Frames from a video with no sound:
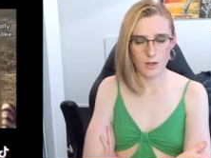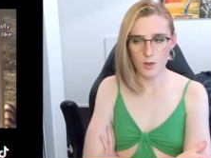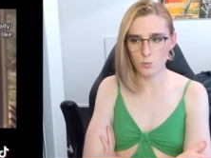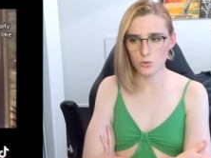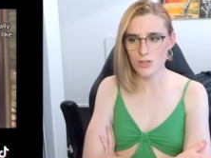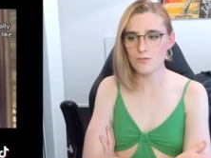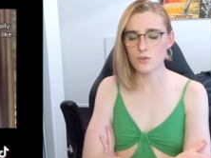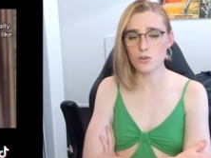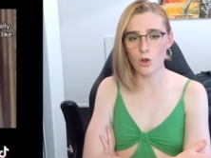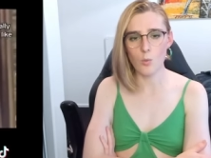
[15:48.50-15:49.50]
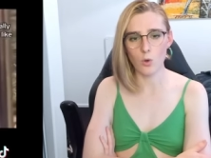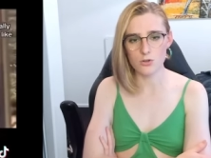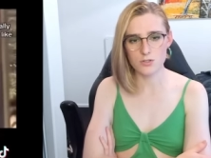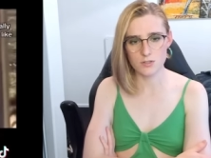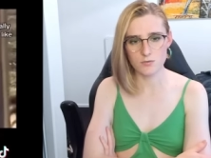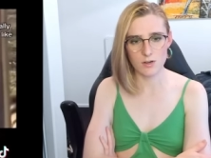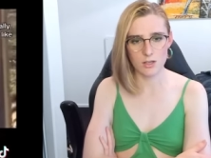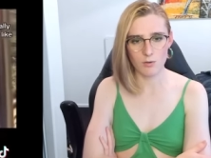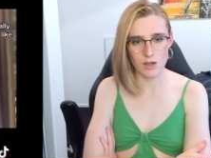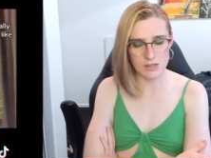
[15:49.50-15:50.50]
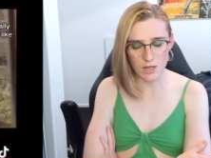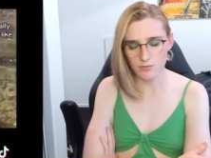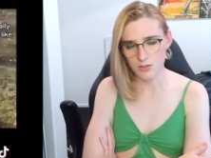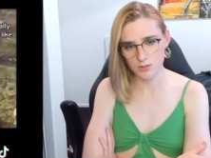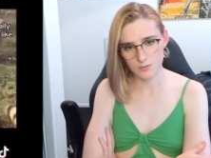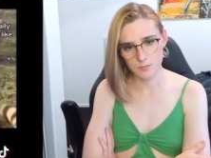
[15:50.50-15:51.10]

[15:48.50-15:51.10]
I will never not watch this video. I love it.